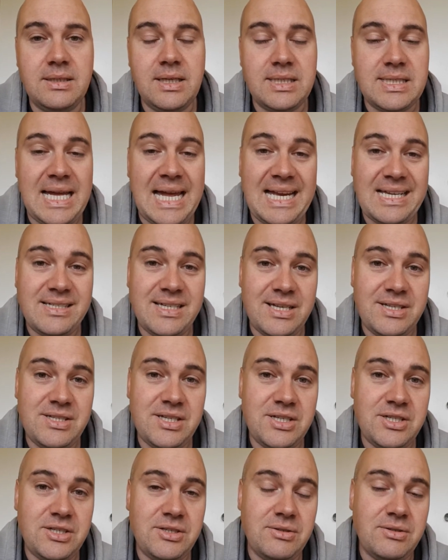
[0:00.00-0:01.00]
there's access
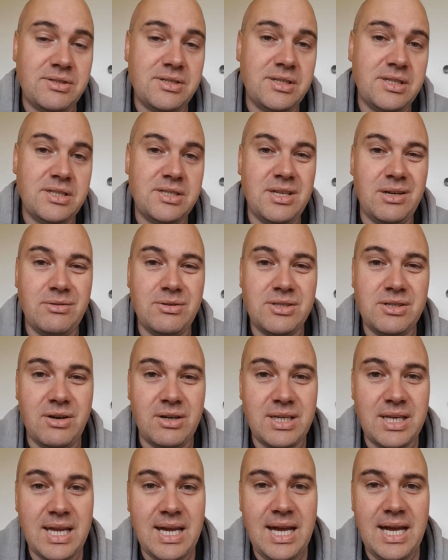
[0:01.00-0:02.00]
issues, so there's no
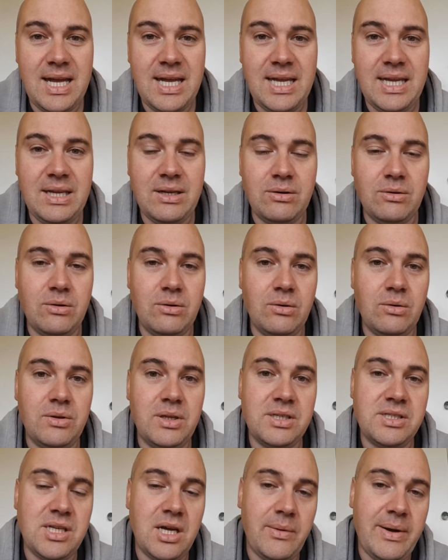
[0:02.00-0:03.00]
side gate or
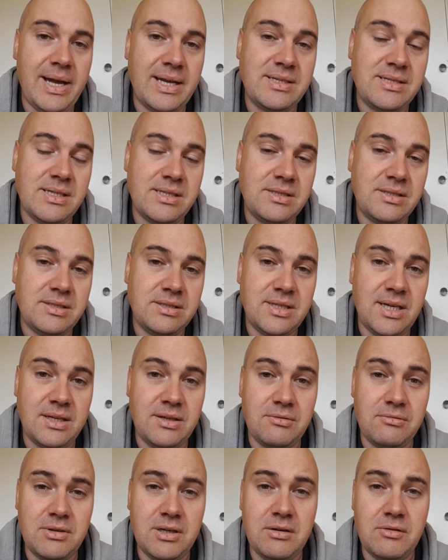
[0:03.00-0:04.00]
there's no access to, say,
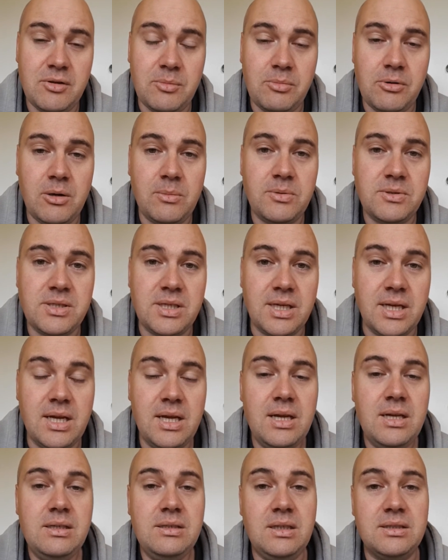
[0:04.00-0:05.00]
the rear of the property.
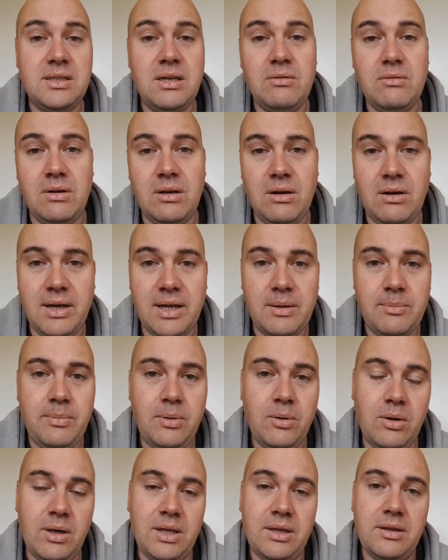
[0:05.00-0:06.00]
I don't like
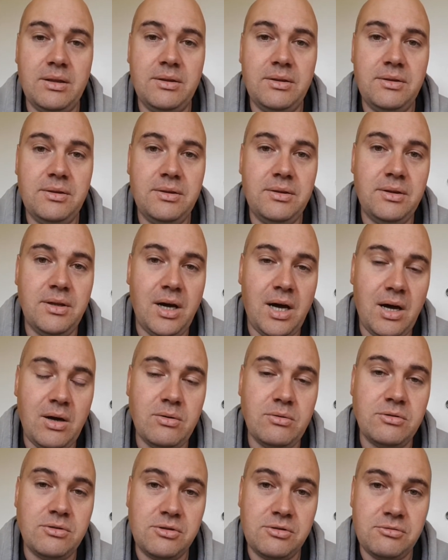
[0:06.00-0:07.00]
pulling the
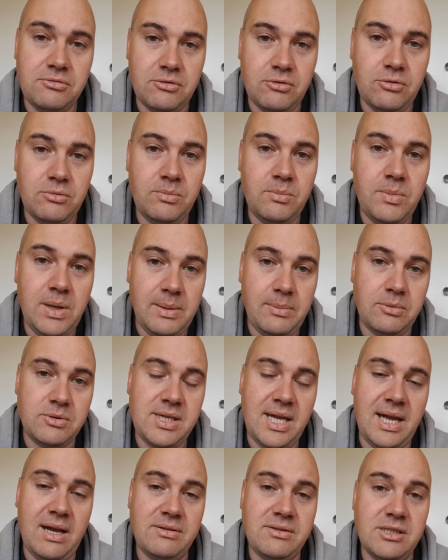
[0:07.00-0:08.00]
hose through people's
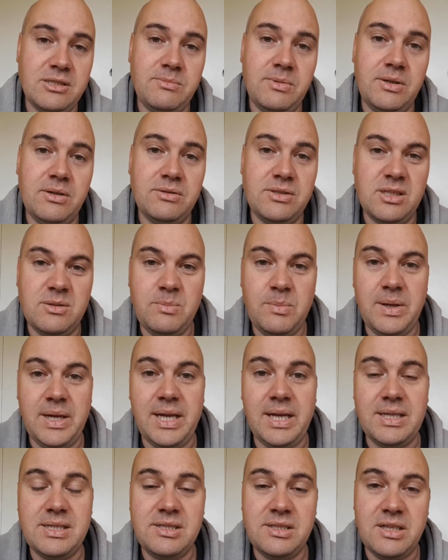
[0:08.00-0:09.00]
houses because it's
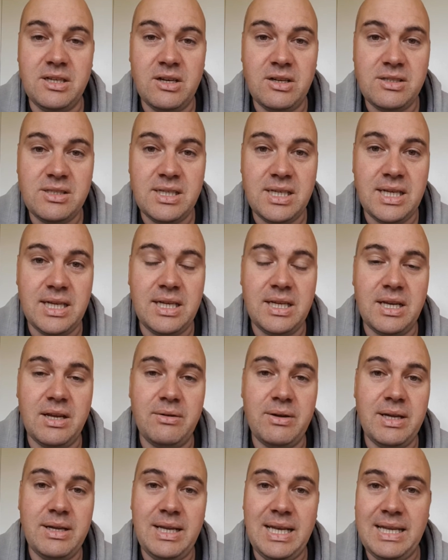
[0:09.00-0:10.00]
big, it's dirty, you know,
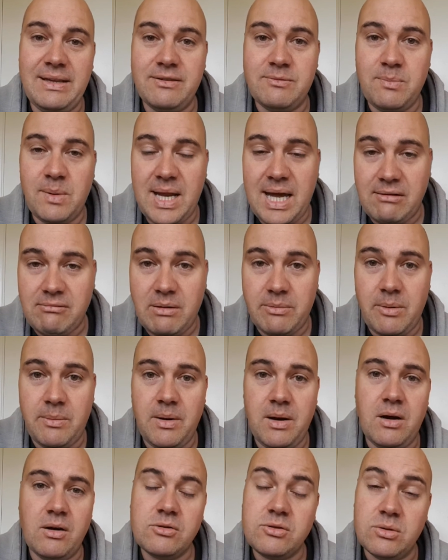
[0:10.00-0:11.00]
it leaves black rubber
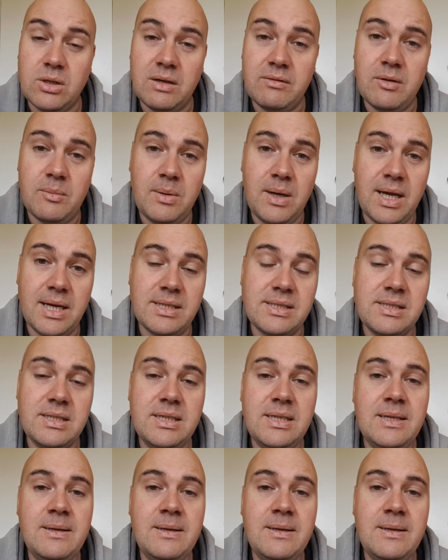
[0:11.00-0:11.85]
marks all over the place.